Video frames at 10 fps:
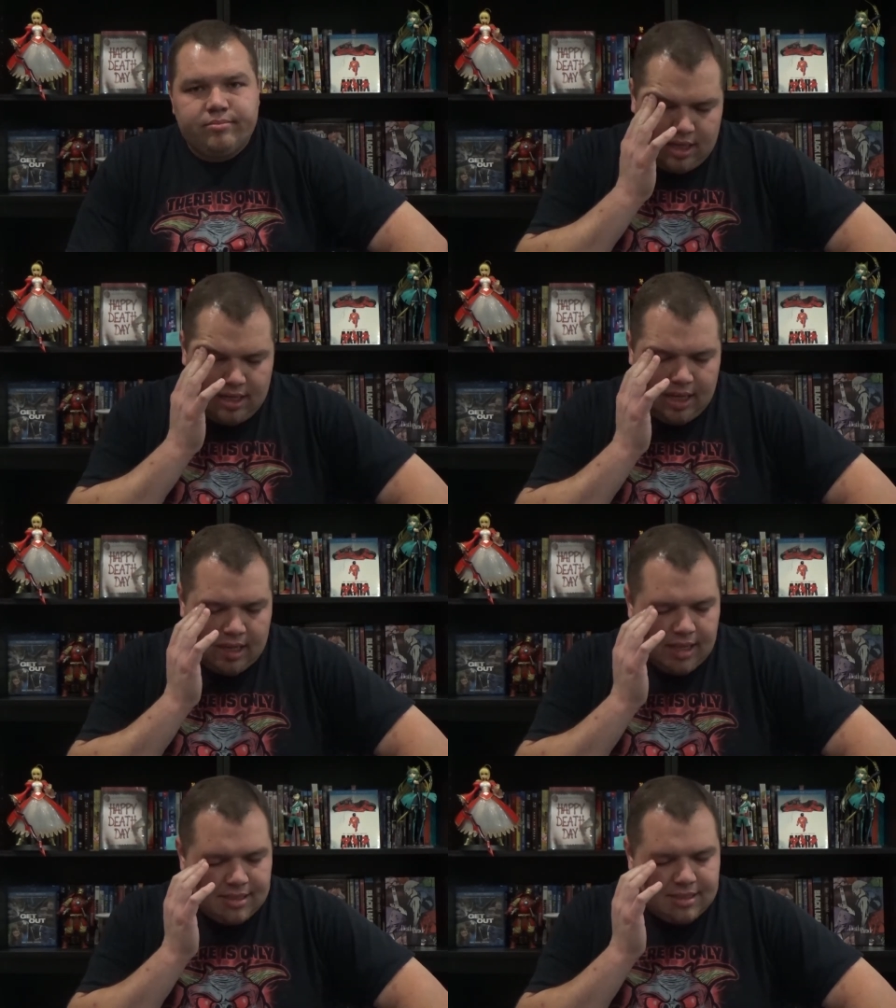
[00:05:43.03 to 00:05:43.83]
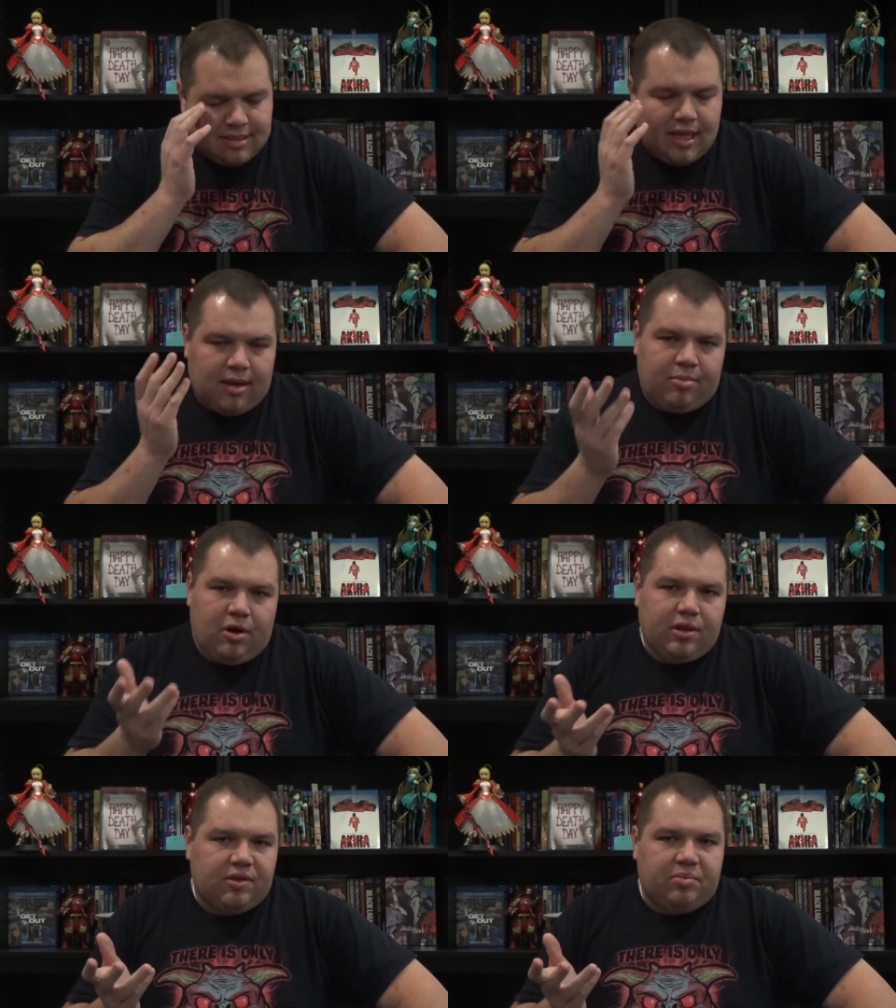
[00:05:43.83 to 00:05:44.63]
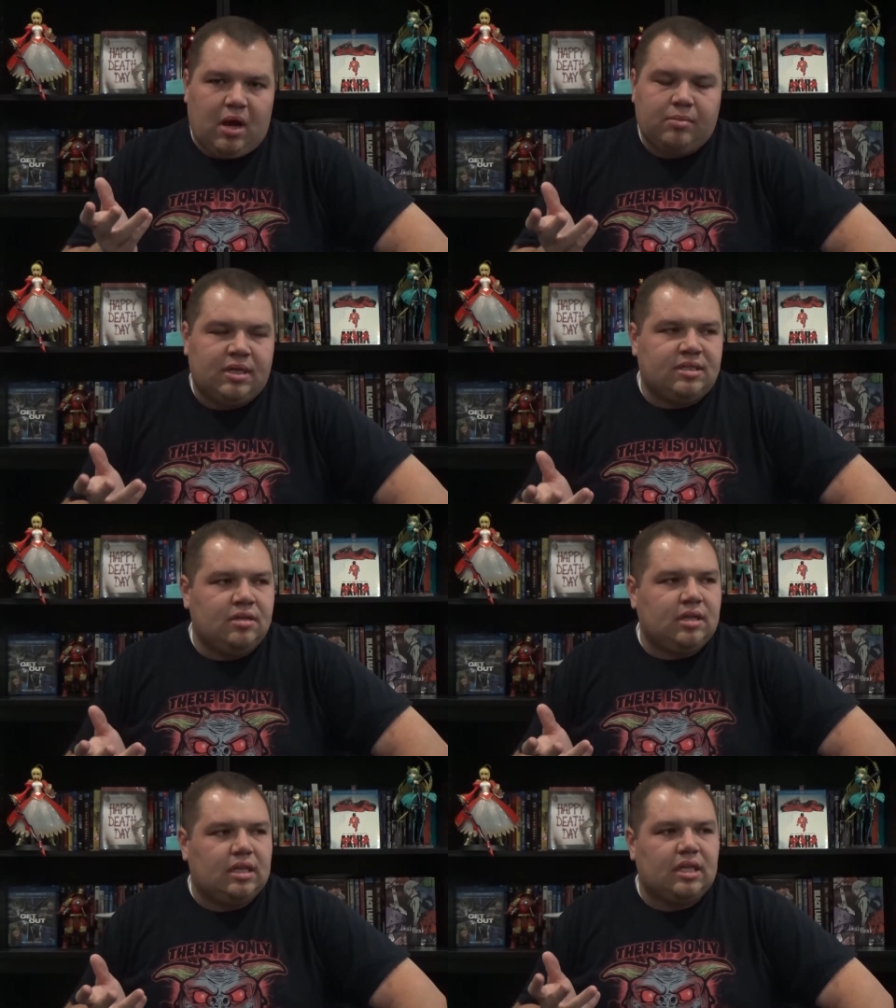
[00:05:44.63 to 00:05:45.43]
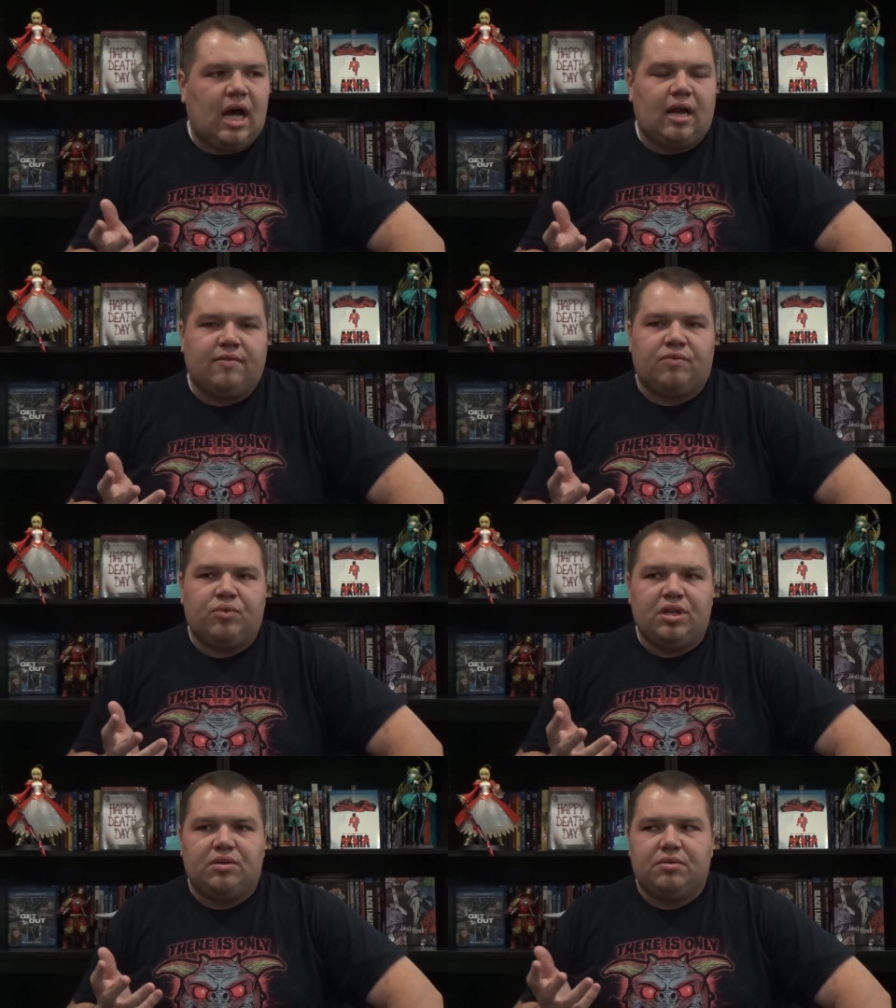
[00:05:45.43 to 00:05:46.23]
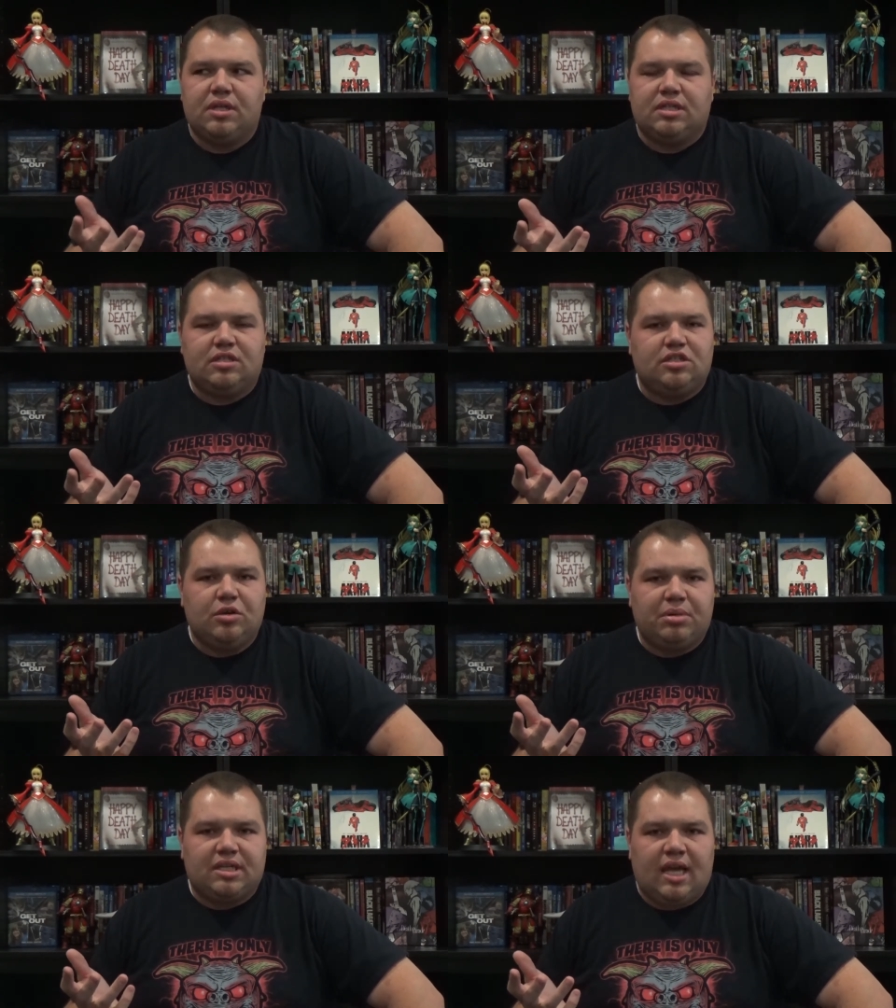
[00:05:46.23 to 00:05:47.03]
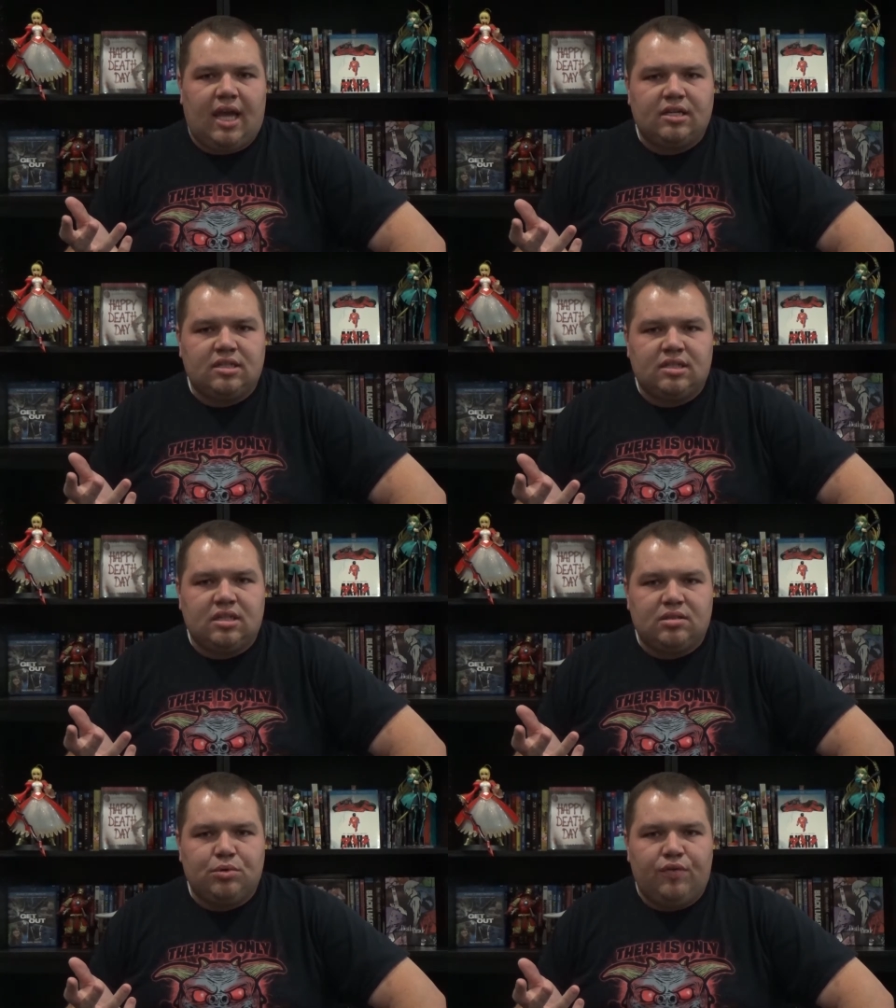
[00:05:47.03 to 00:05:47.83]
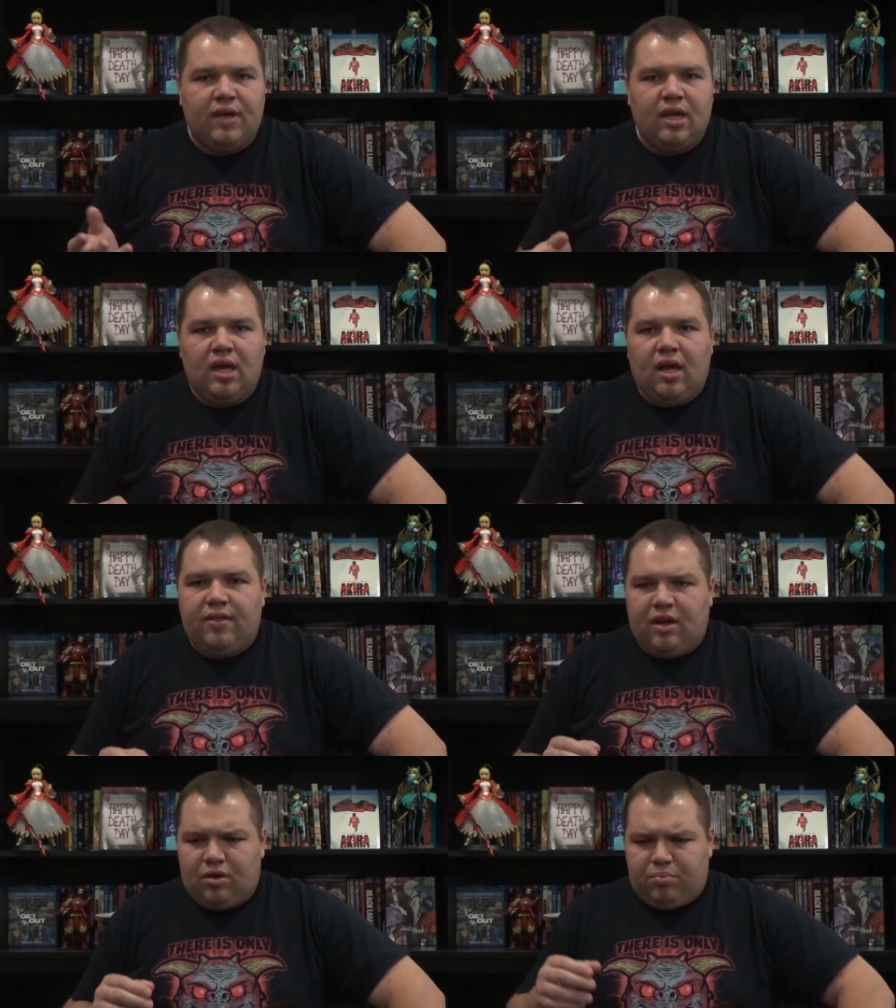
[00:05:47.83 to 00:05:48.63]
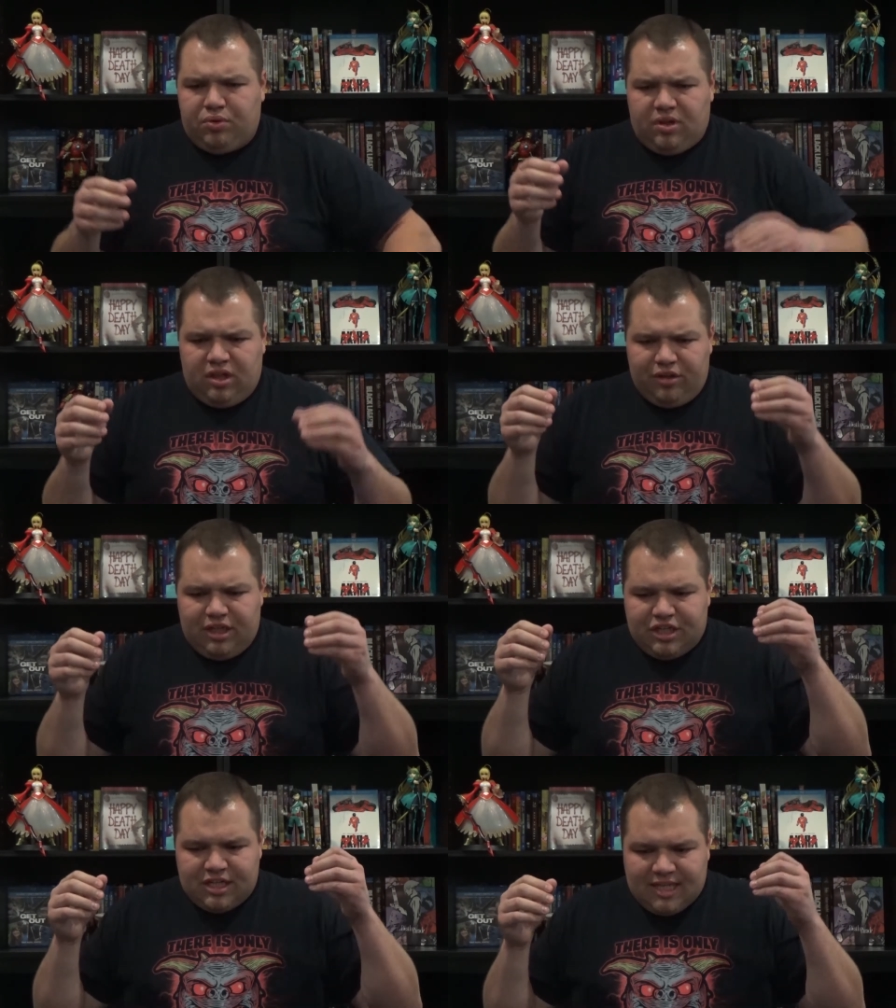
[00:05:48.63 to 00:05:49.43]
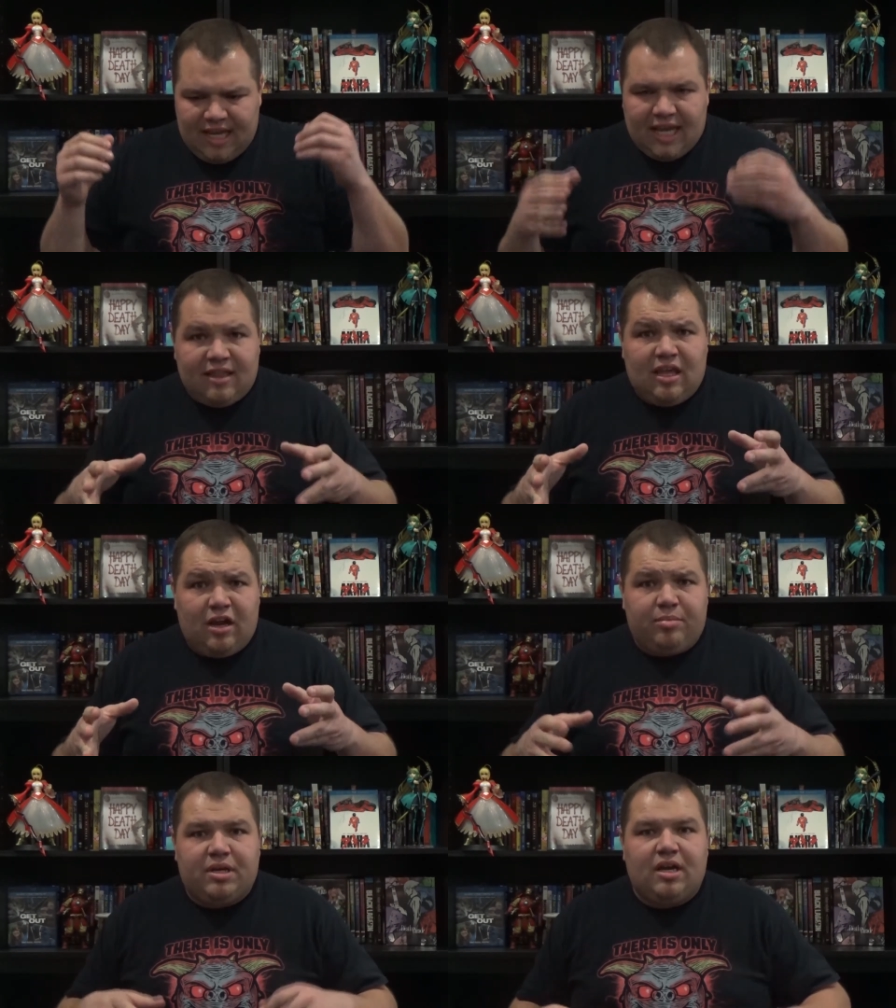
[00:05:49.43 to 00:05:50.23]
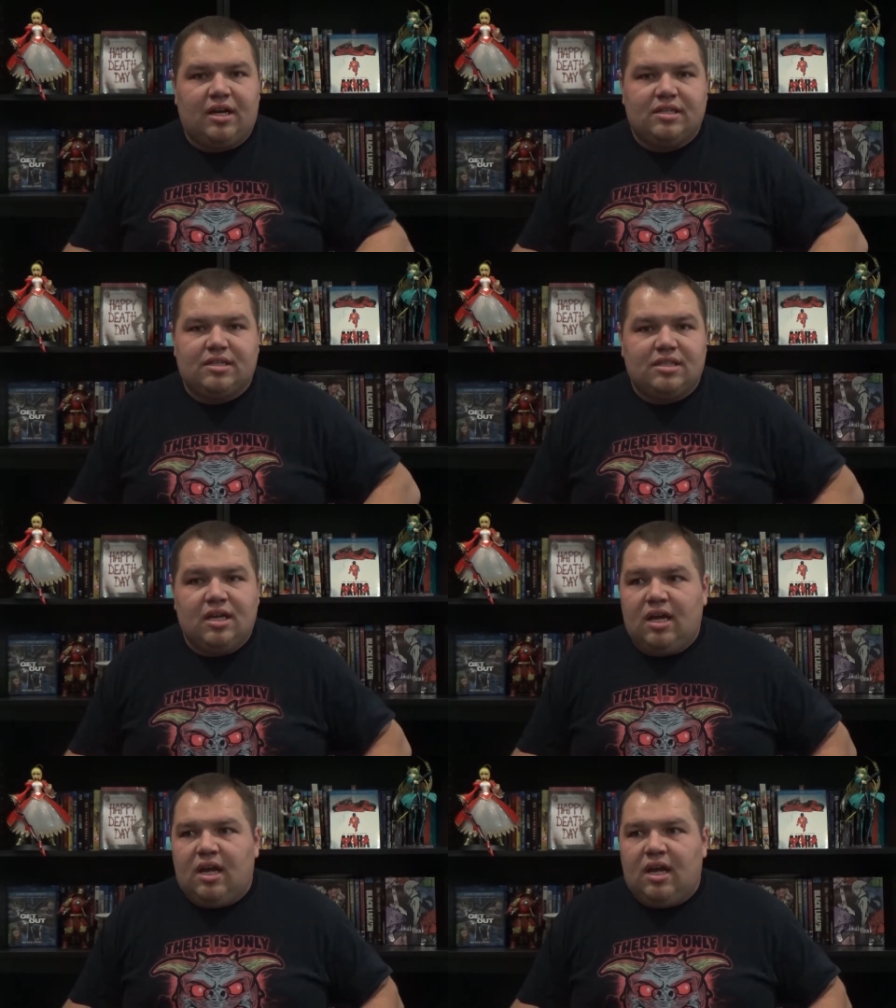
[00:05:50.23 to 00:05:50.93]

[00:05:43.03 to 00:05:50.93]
And yeah, that's the second part of this problem is there's a lot of really really stupid tangents in this movie that are clearly just in there because